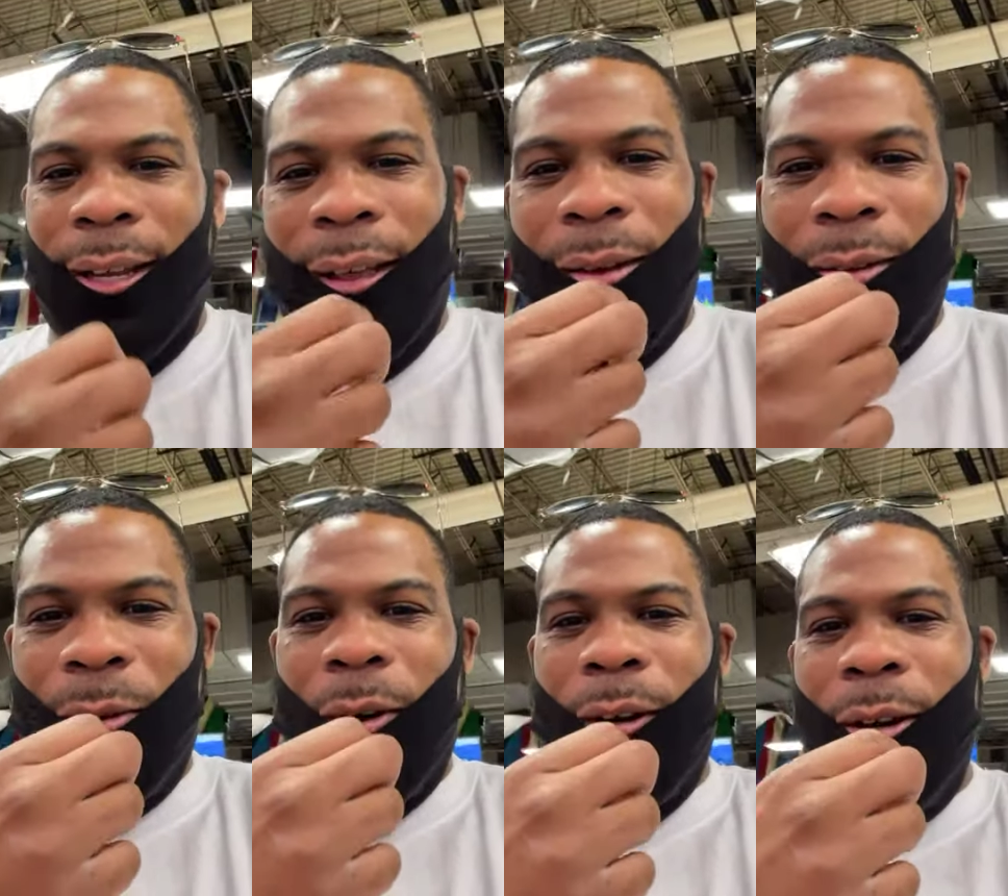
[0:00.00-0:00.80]

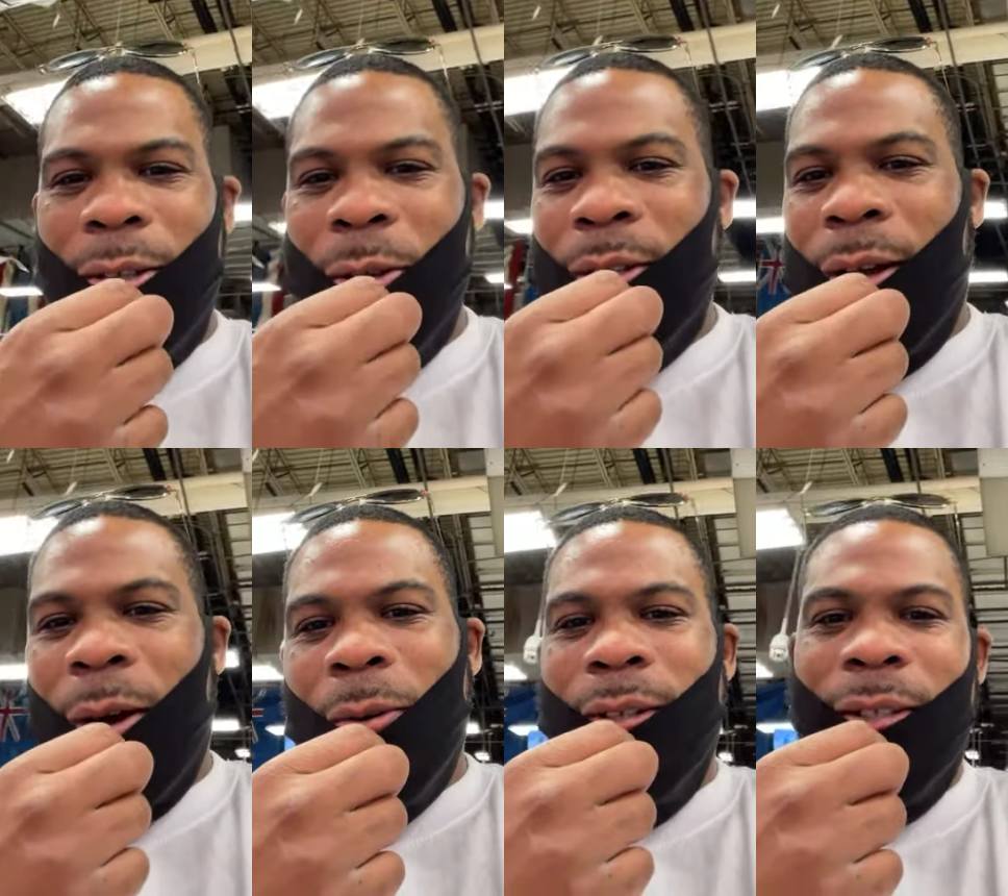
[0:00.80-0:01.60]
What's going on, Susan
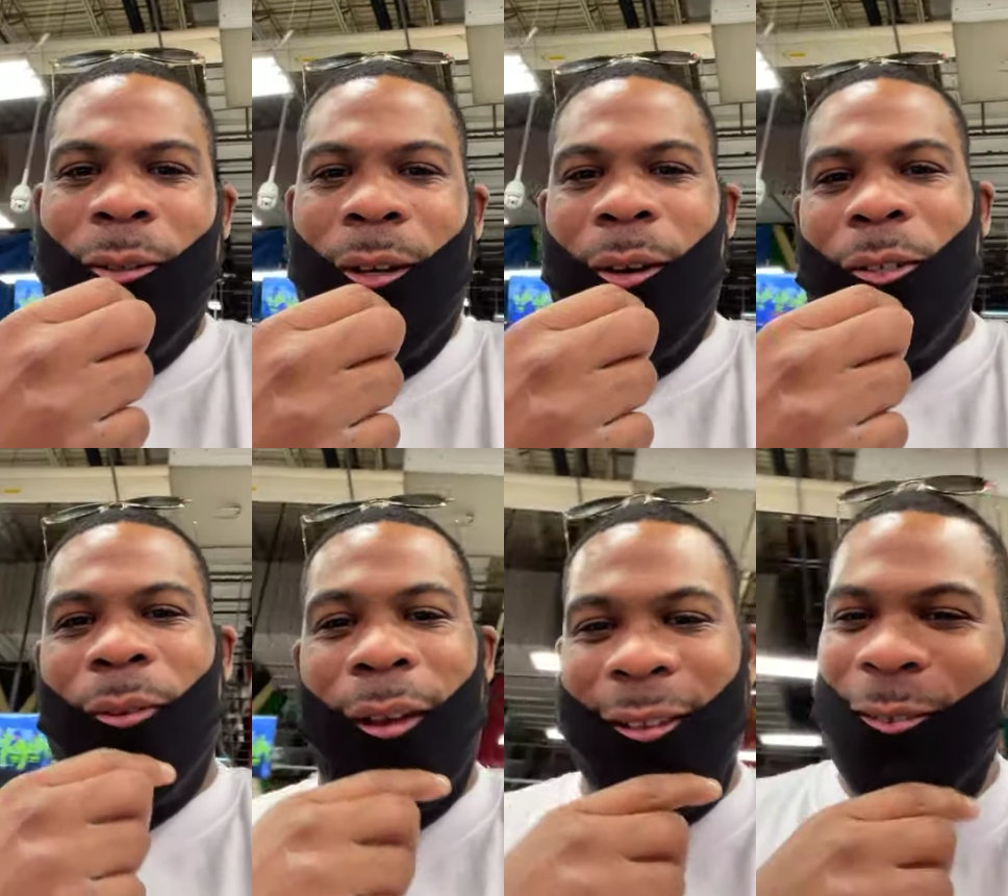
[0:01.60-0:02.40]
Holden? Susan Holden,
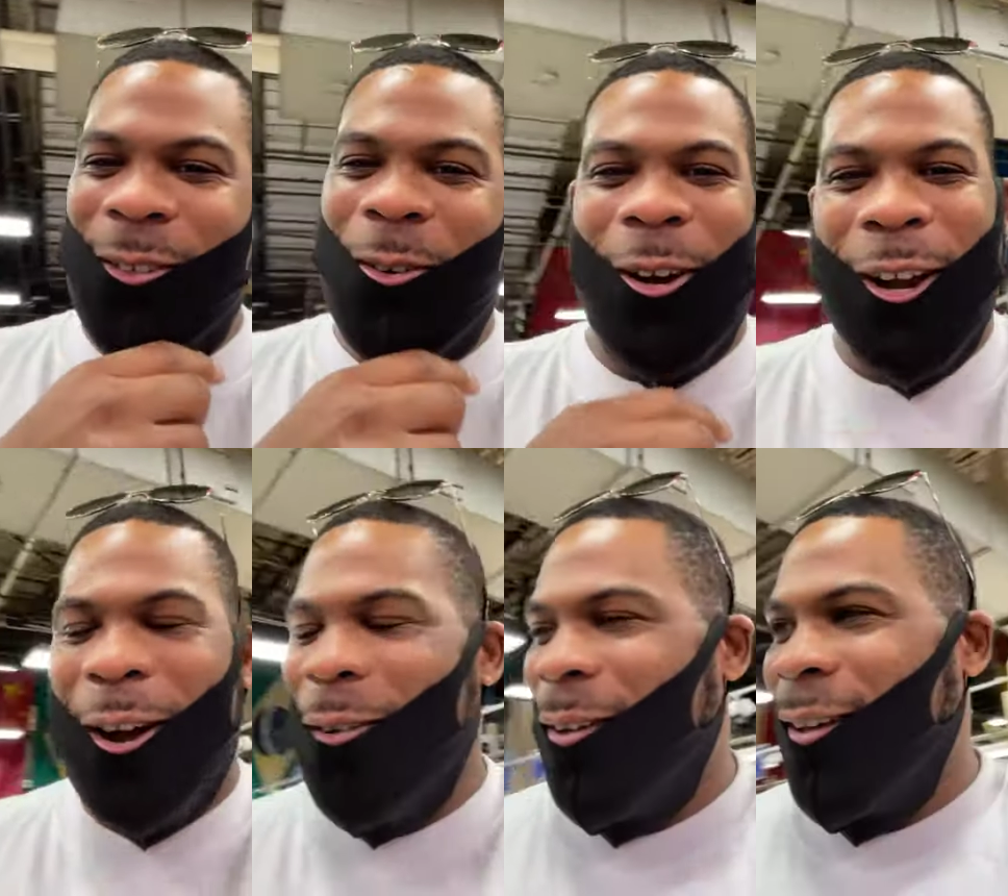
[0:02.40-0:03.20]
what's going
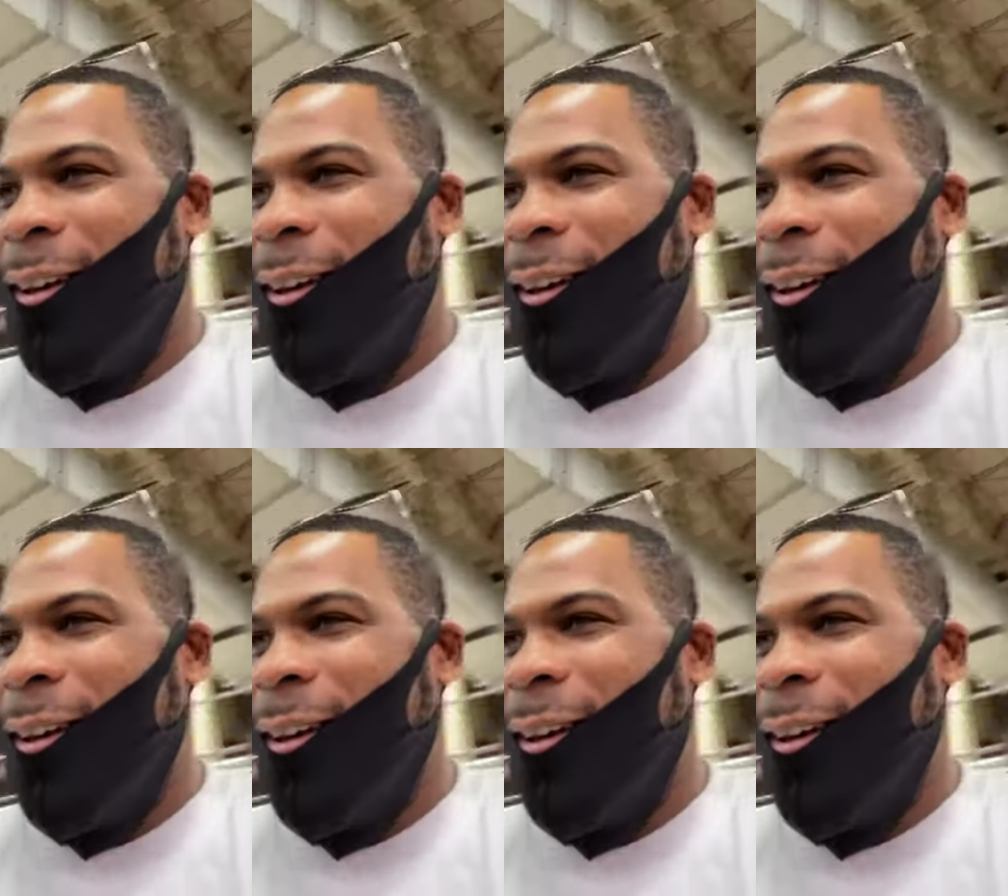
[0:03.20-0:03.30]
on?